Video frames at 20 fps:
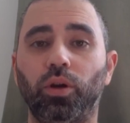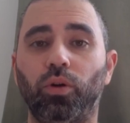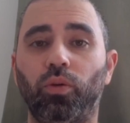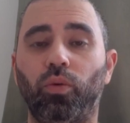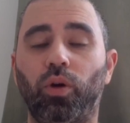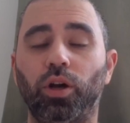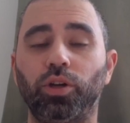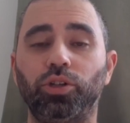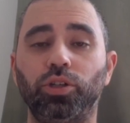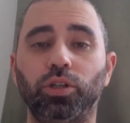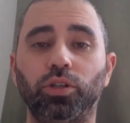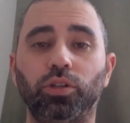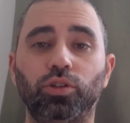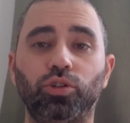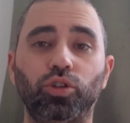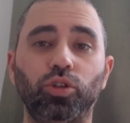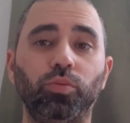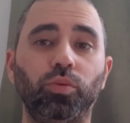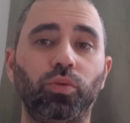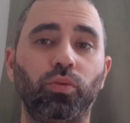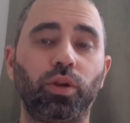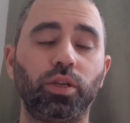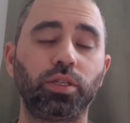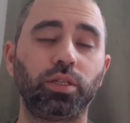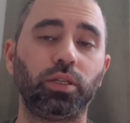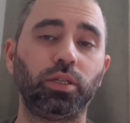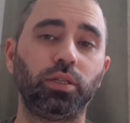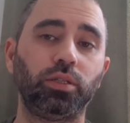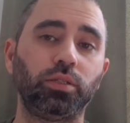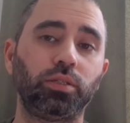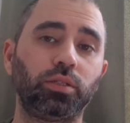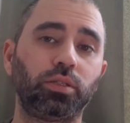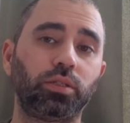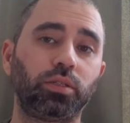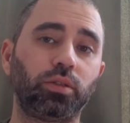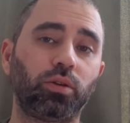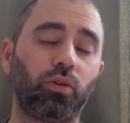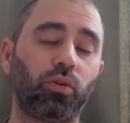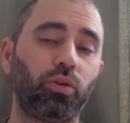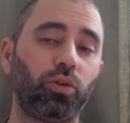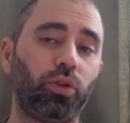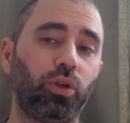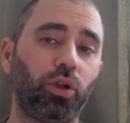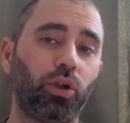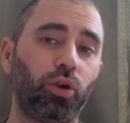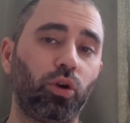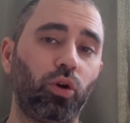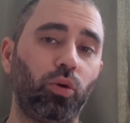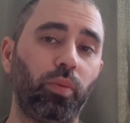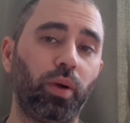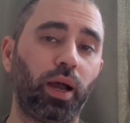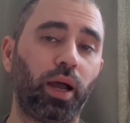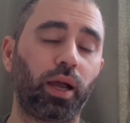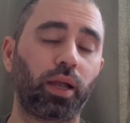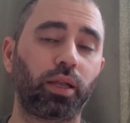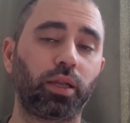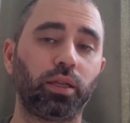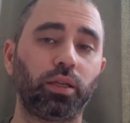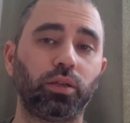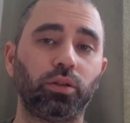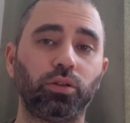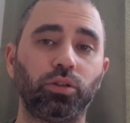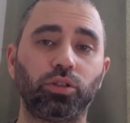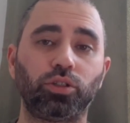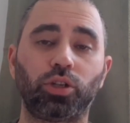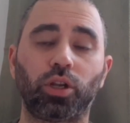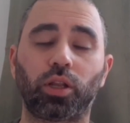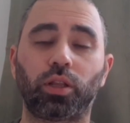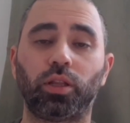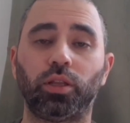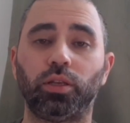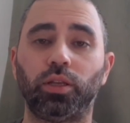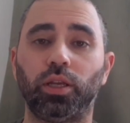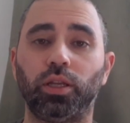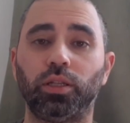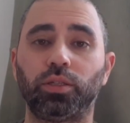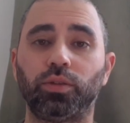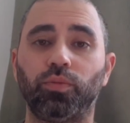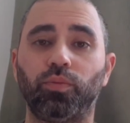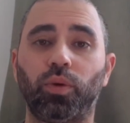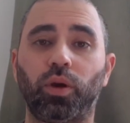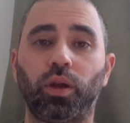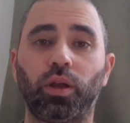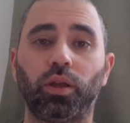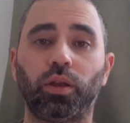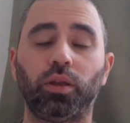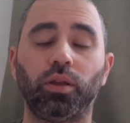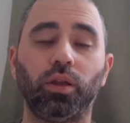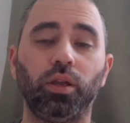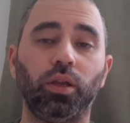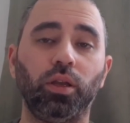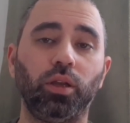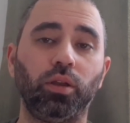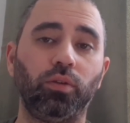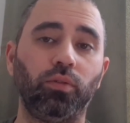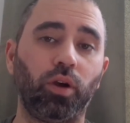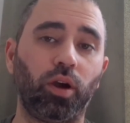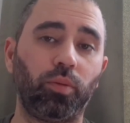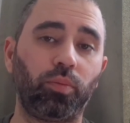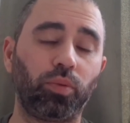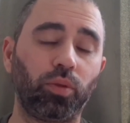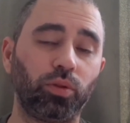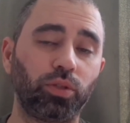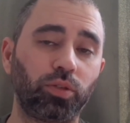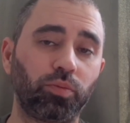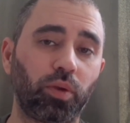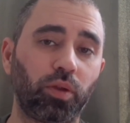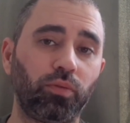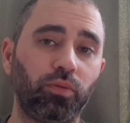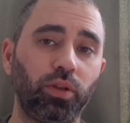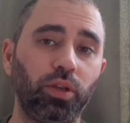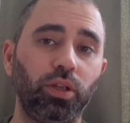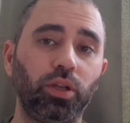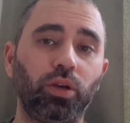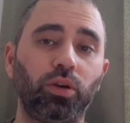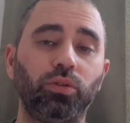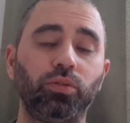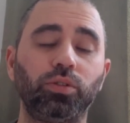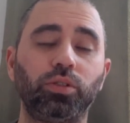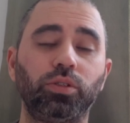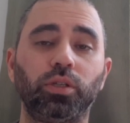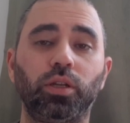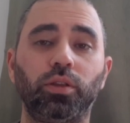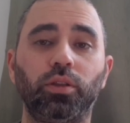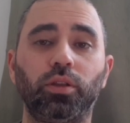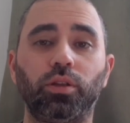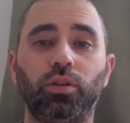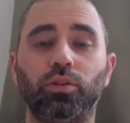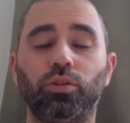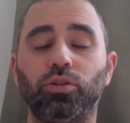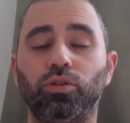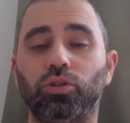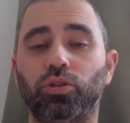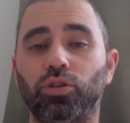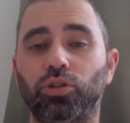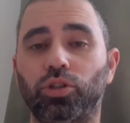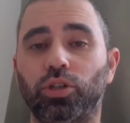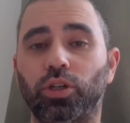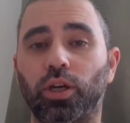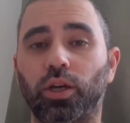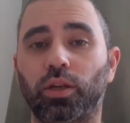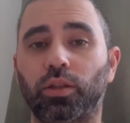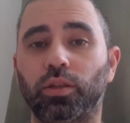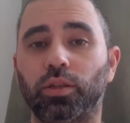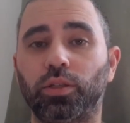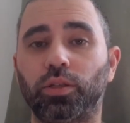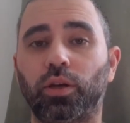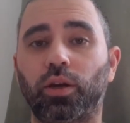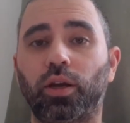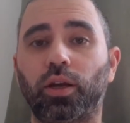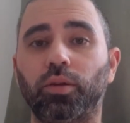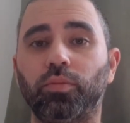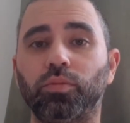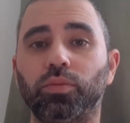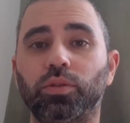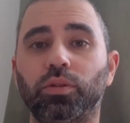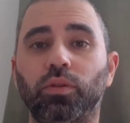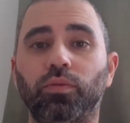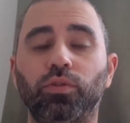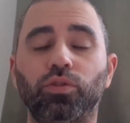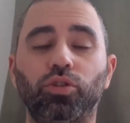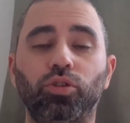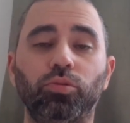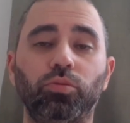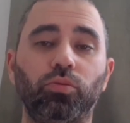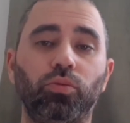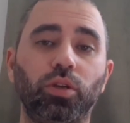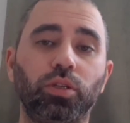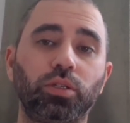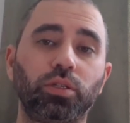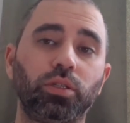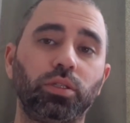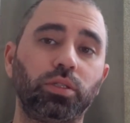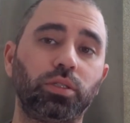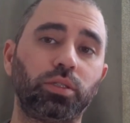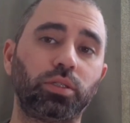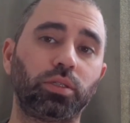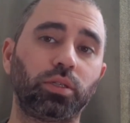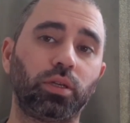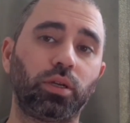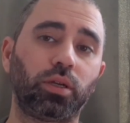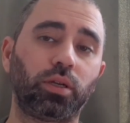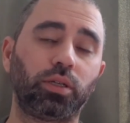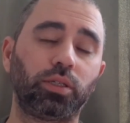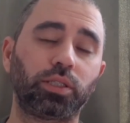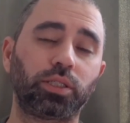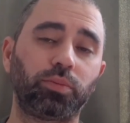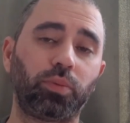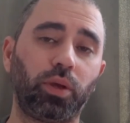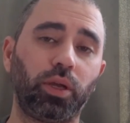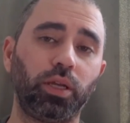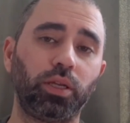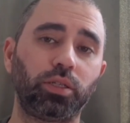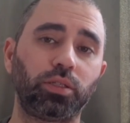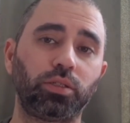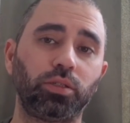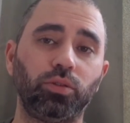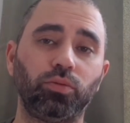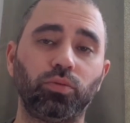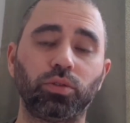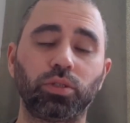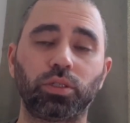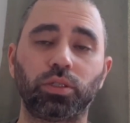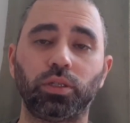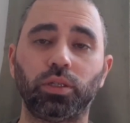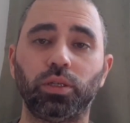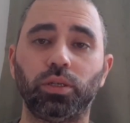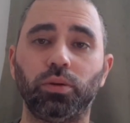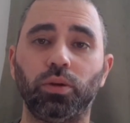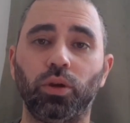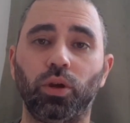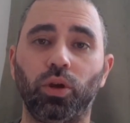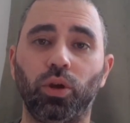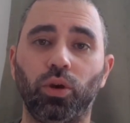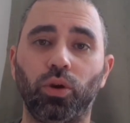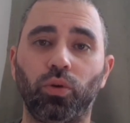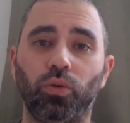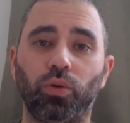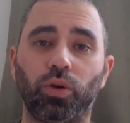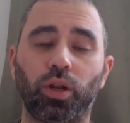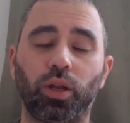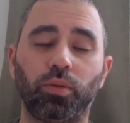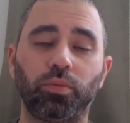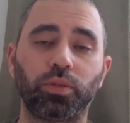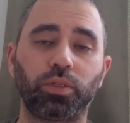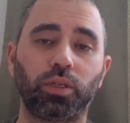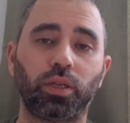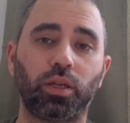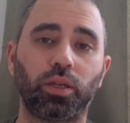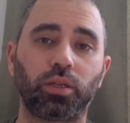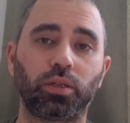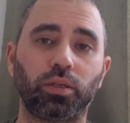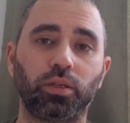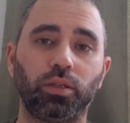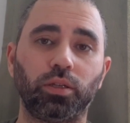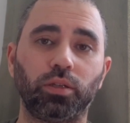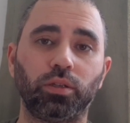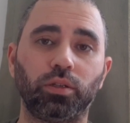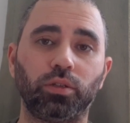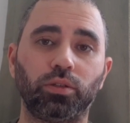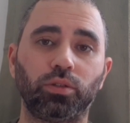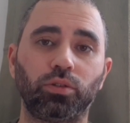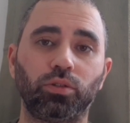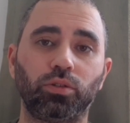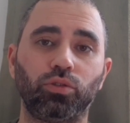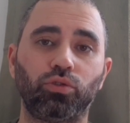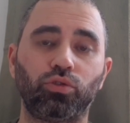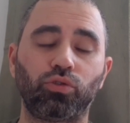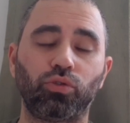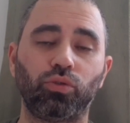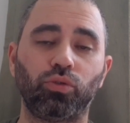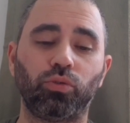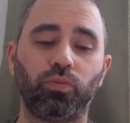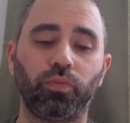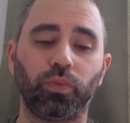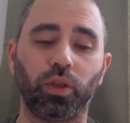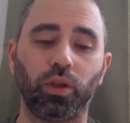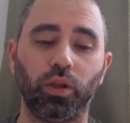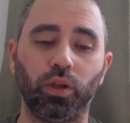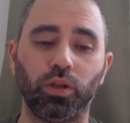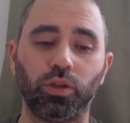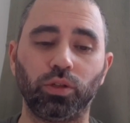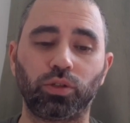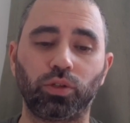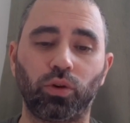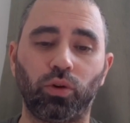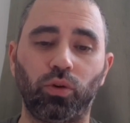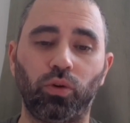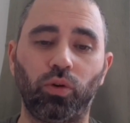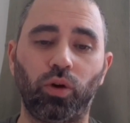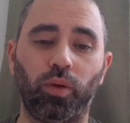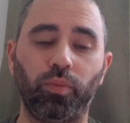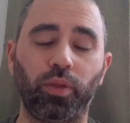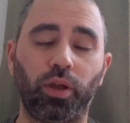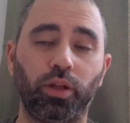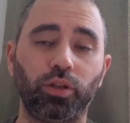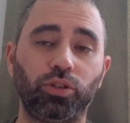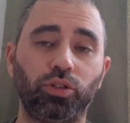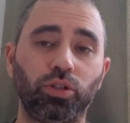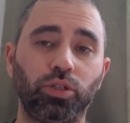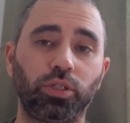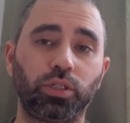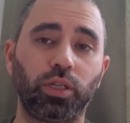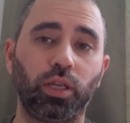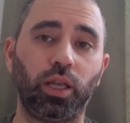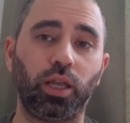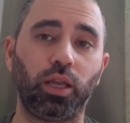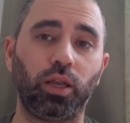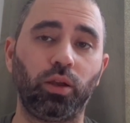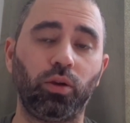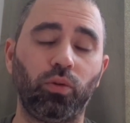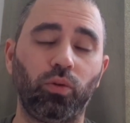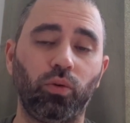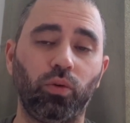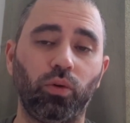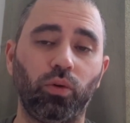watching the Schumann resonance, or you can go back and check the dates of my uploads of my videos and then check the times of the Schumann resonance spikes, you will see what I'm saying is true. So I'm not just saying